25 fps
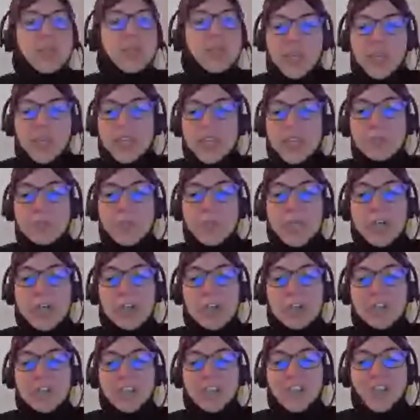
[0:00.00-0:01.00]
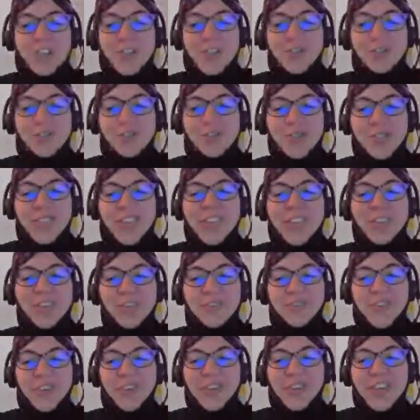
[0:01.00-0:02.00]
It can be another session too. Thank you
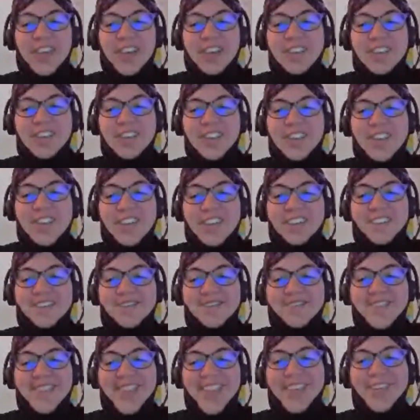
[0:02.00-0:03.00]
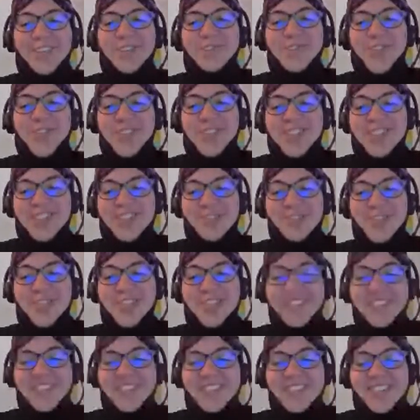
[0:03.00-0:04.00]
for the idea. Thank you for these
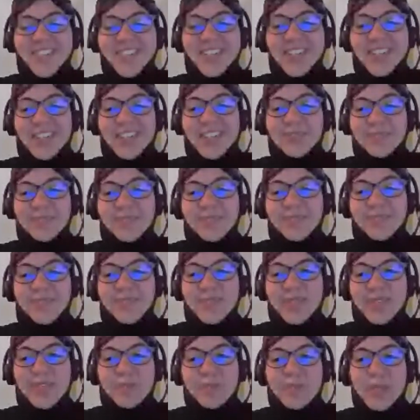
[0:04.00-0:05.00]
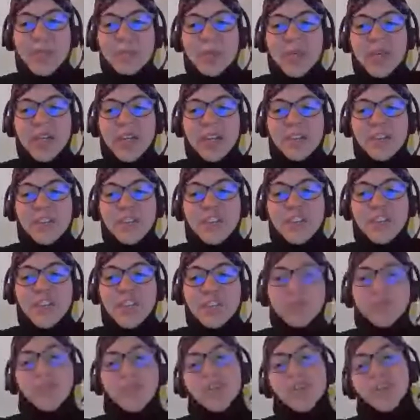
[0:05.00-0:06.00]
questions, really. Maybe another
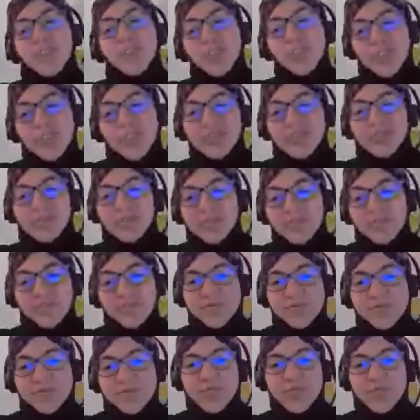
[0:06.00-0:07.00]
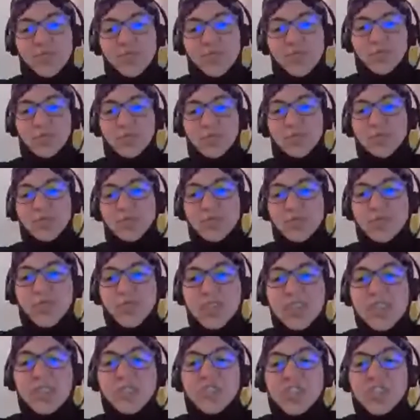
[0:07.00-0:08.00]
session to
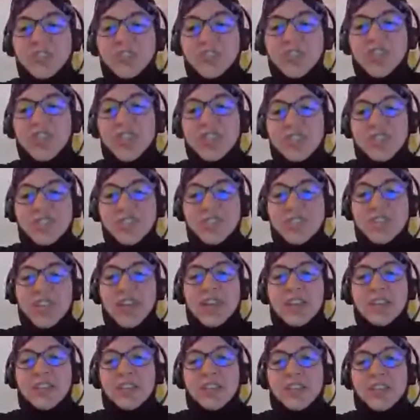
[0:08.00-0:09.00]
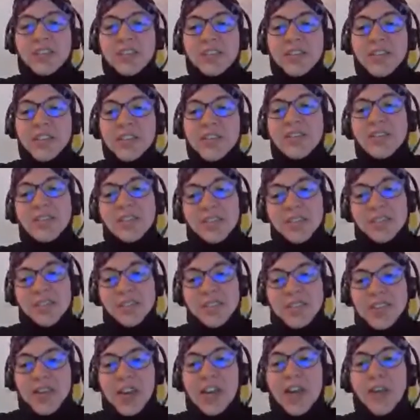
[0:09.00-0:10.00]
see the difference, and
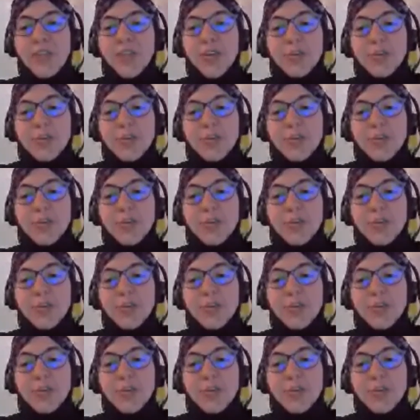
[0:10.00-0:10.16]
another